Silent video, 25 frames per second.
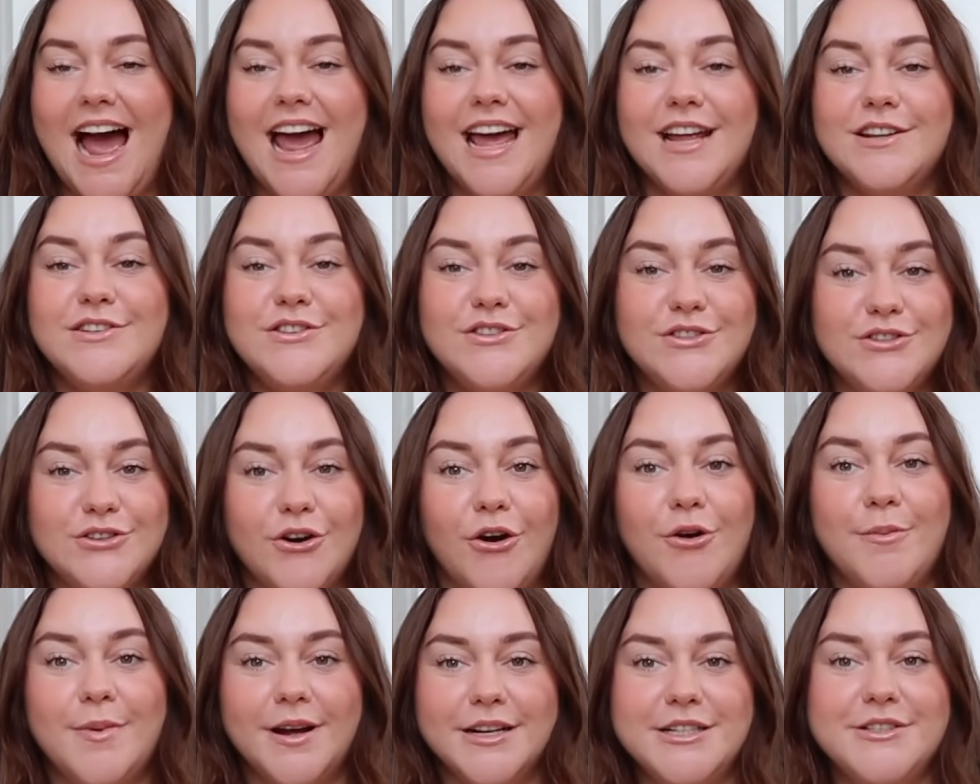I had
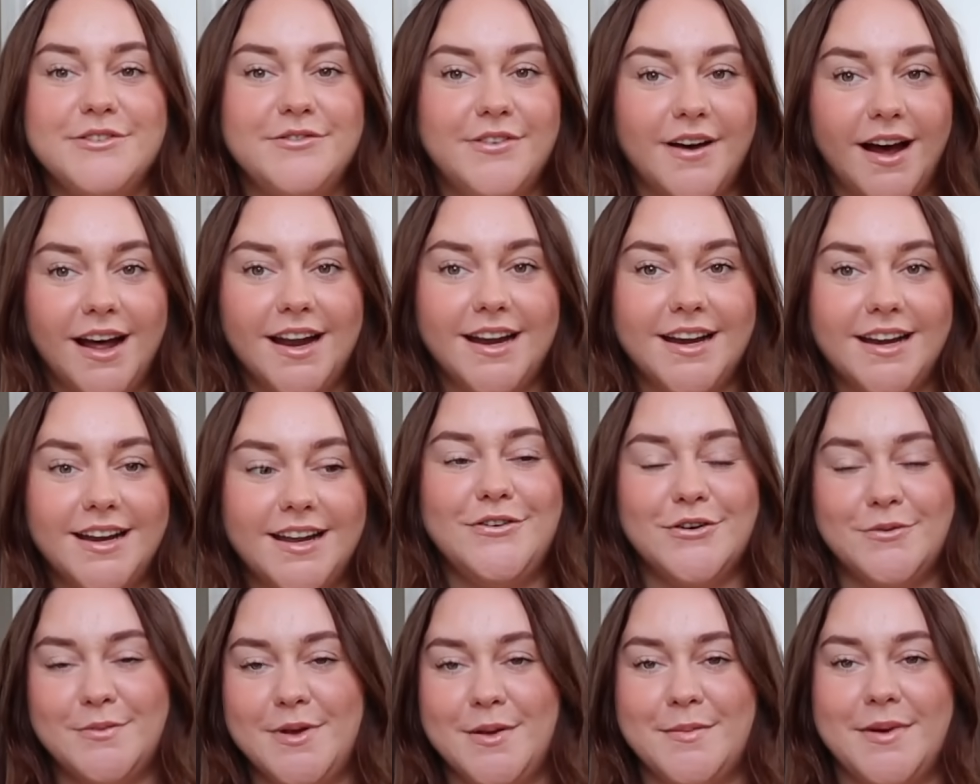so much fun
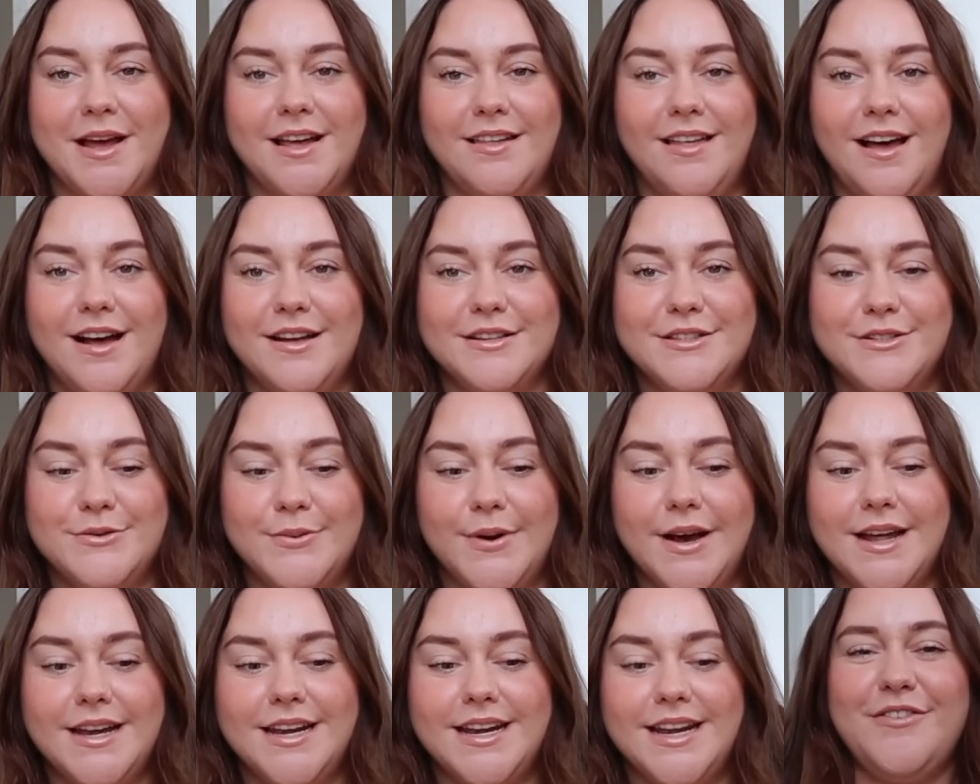filming my last
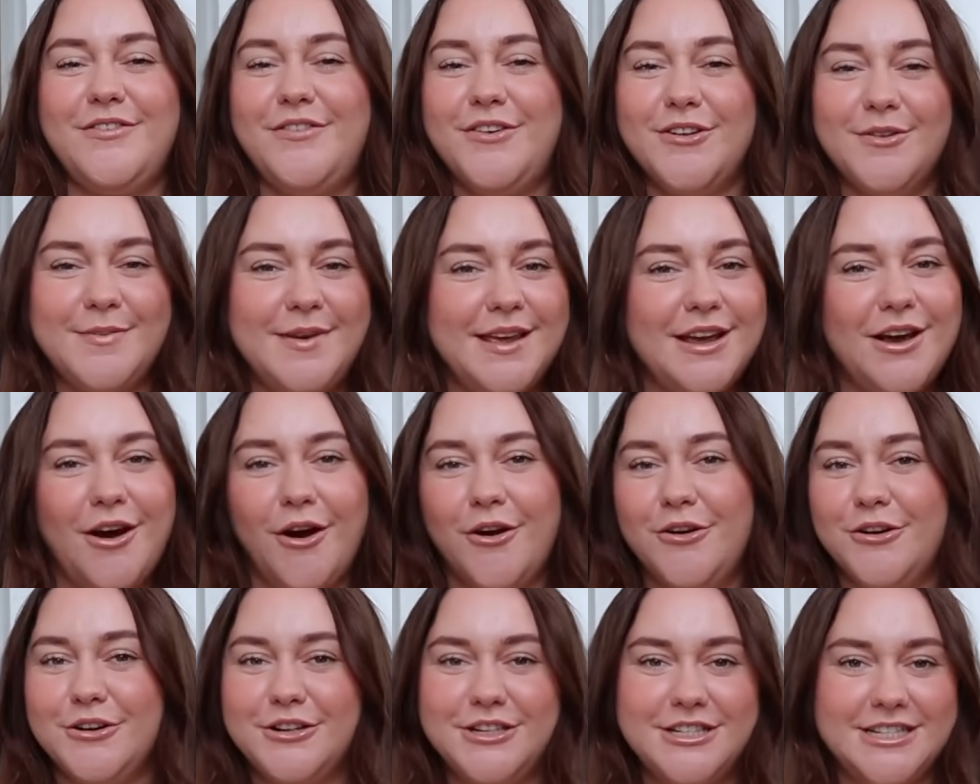one. Filming
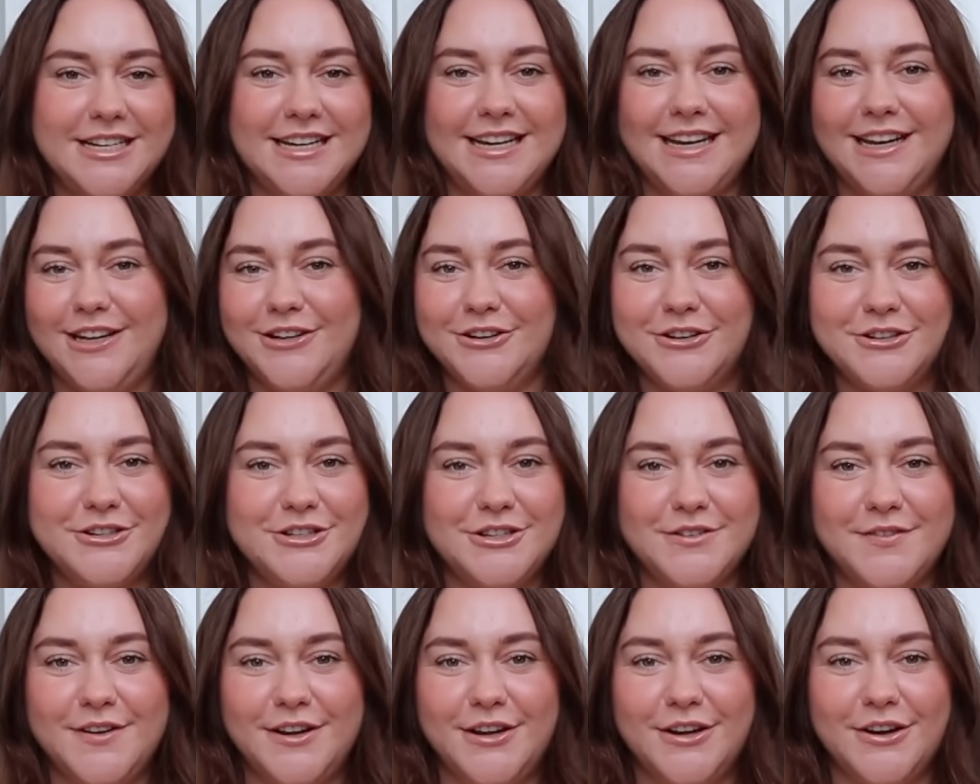OG
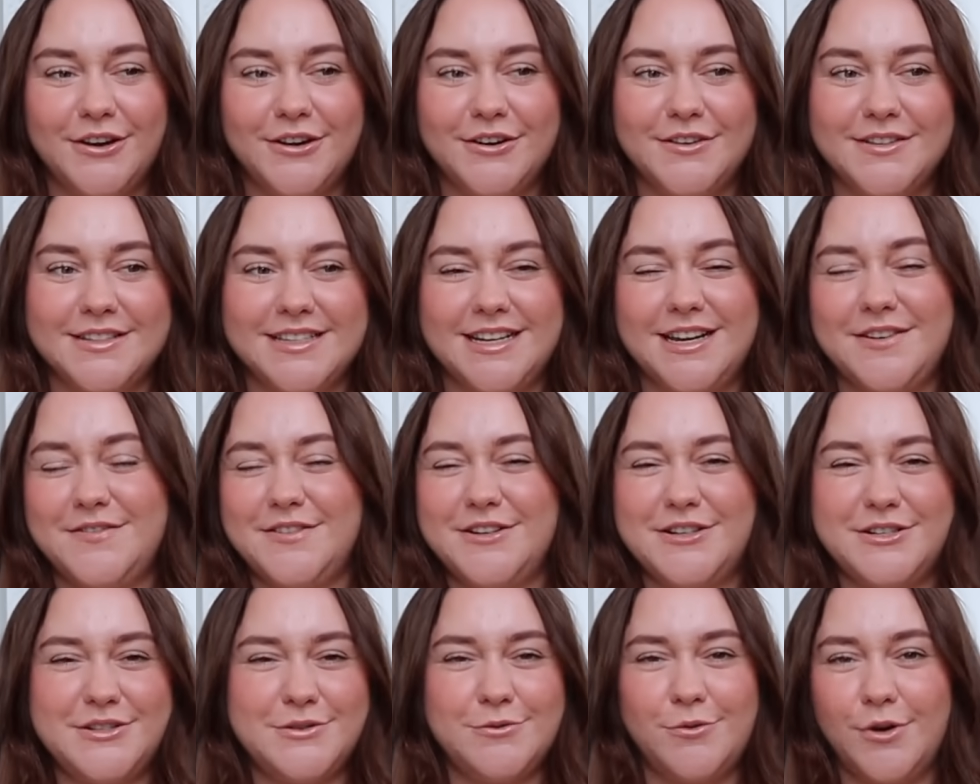YouTube videos and
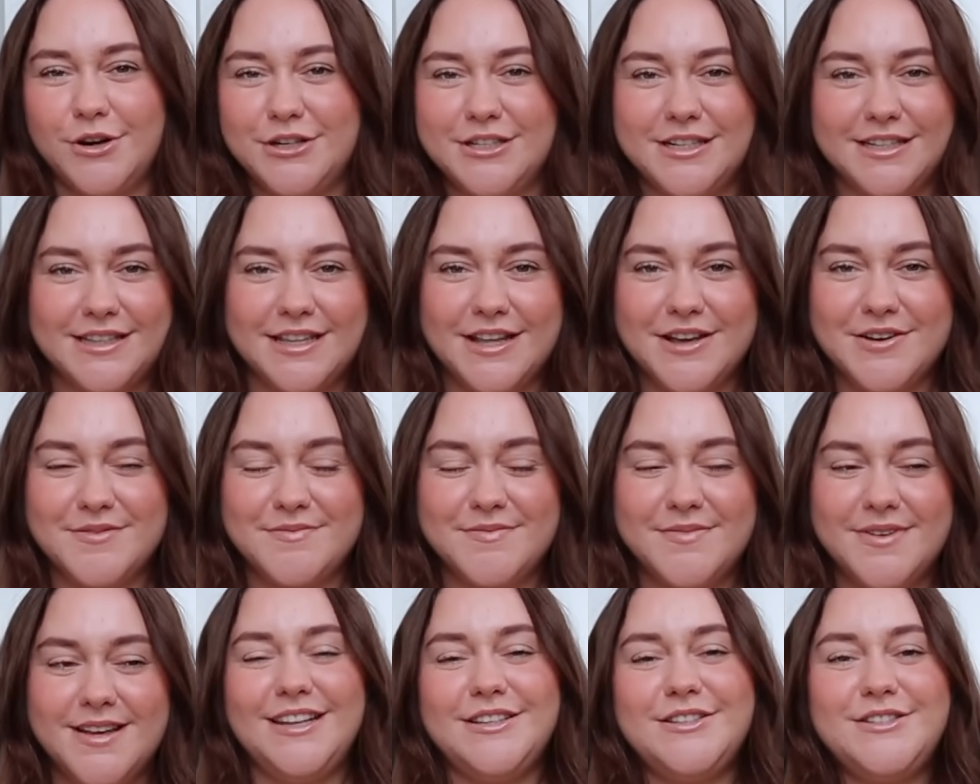even just watching
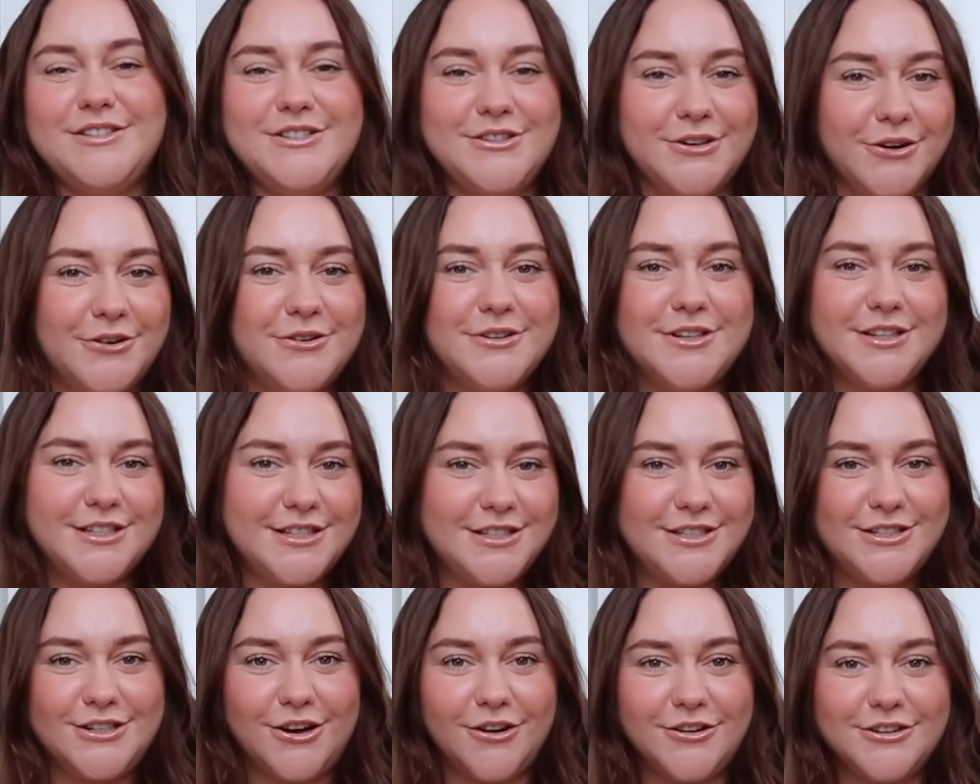them is so
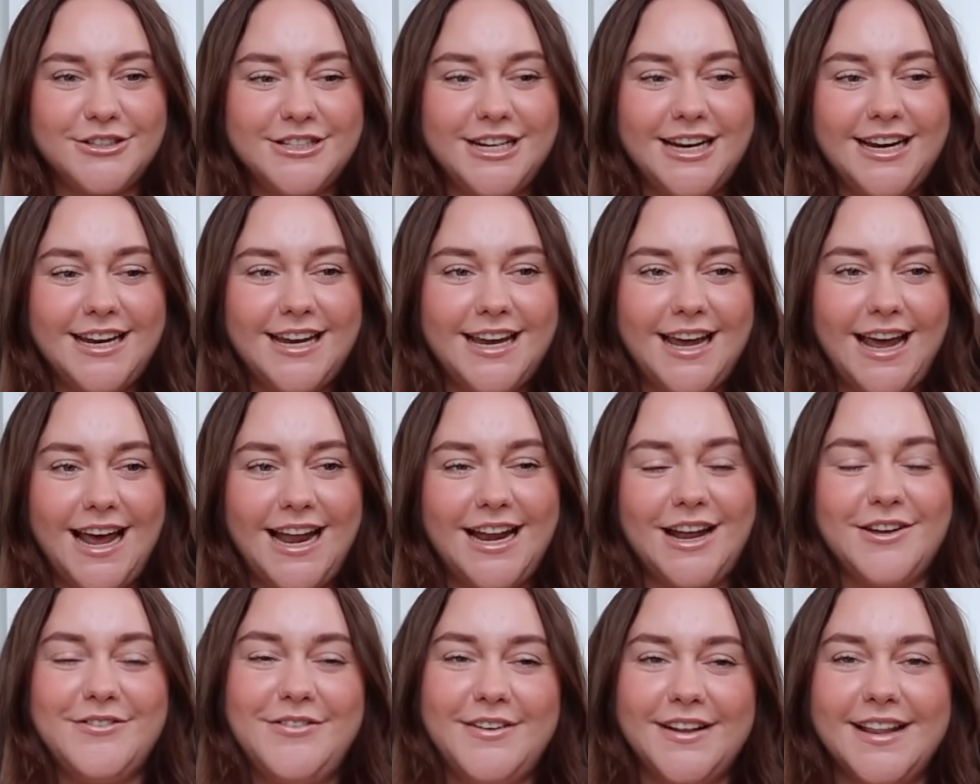nostalgic,
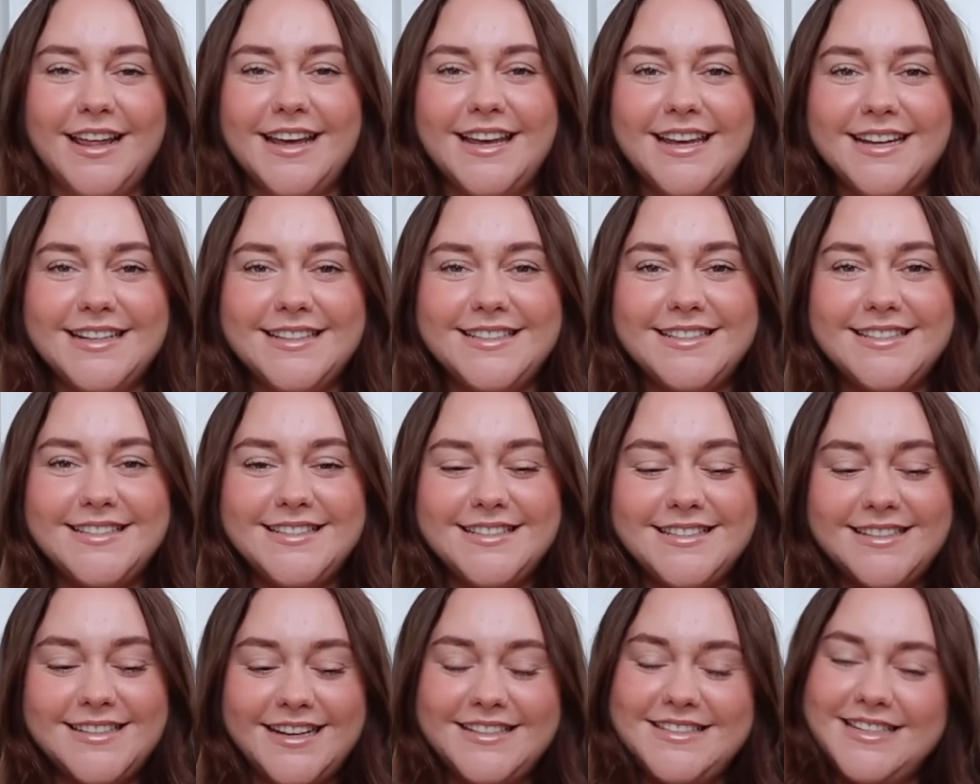and I feel like
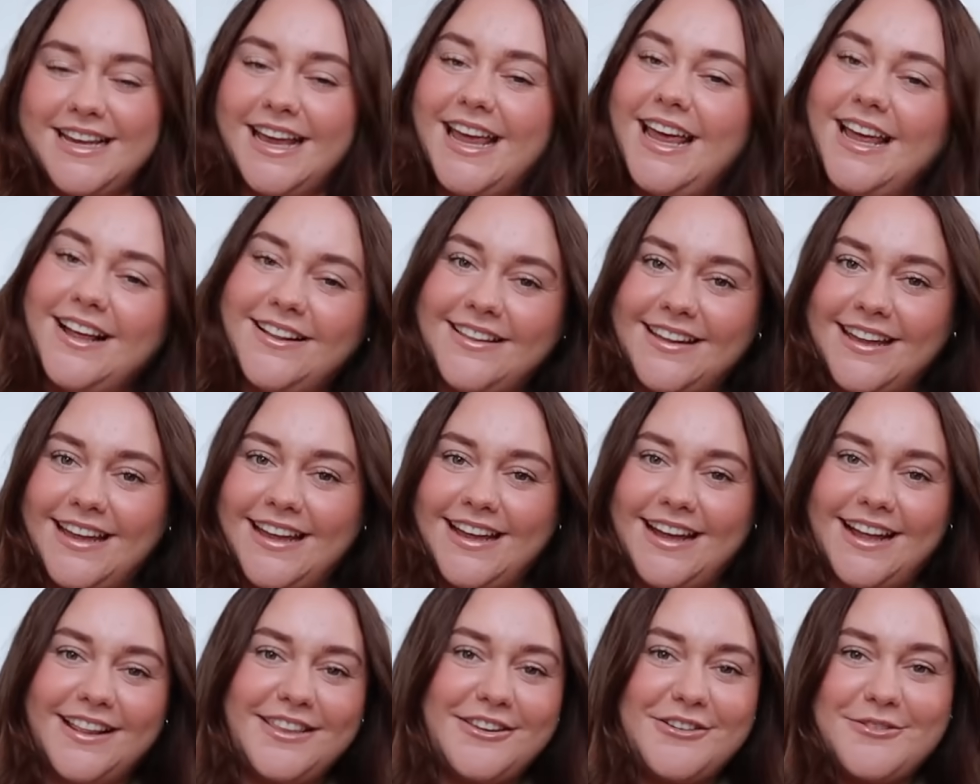it's
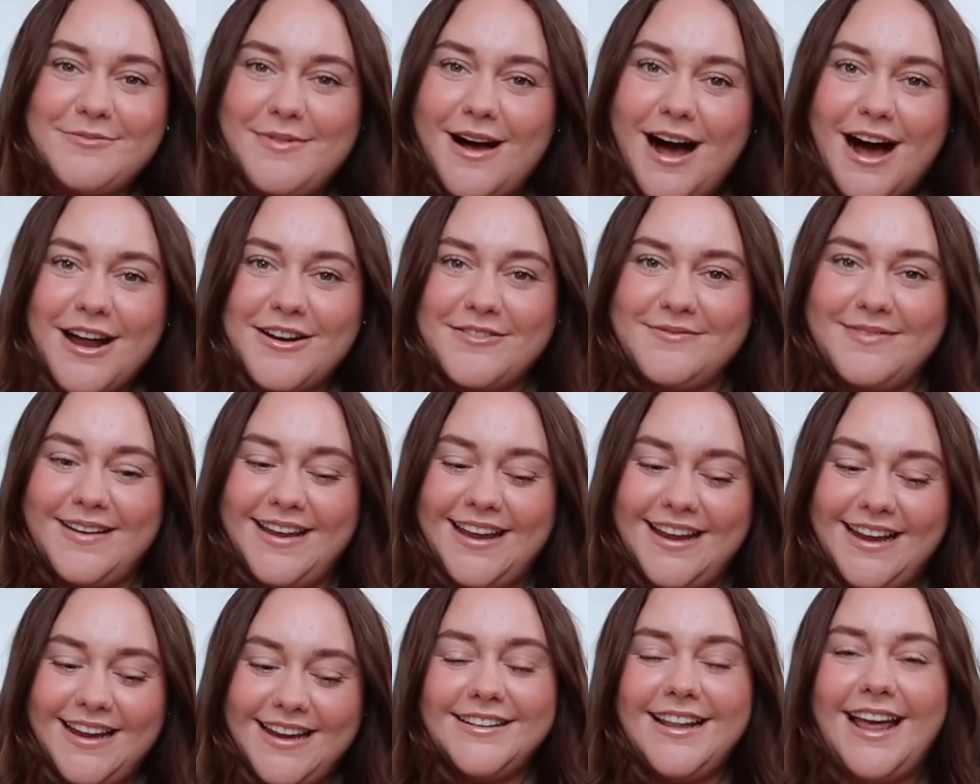healing a little part of me.